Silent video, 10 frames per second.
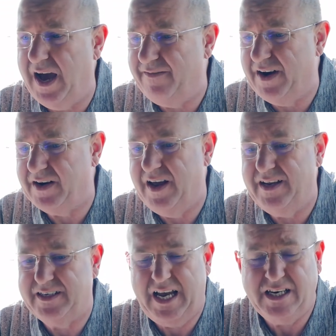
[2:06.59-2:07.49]
I've had
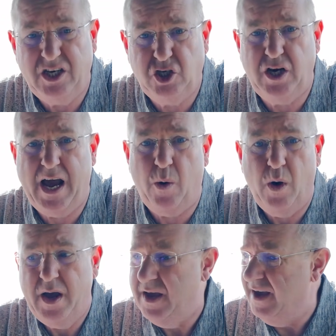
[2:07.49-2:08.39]
a technician out,
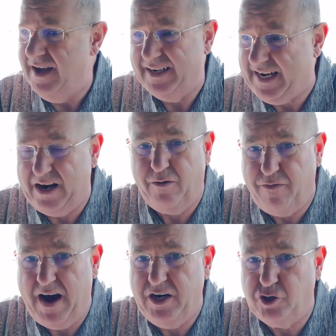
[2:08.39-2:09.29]
cannot
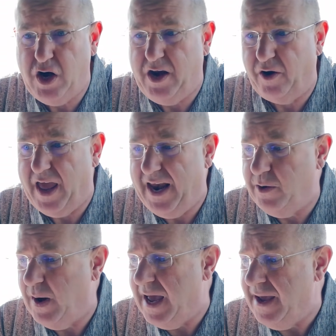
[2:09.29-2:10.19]
find a drain on it
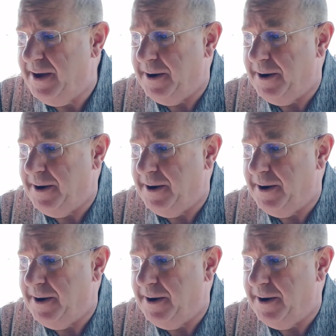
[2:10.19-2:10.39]
anywhere.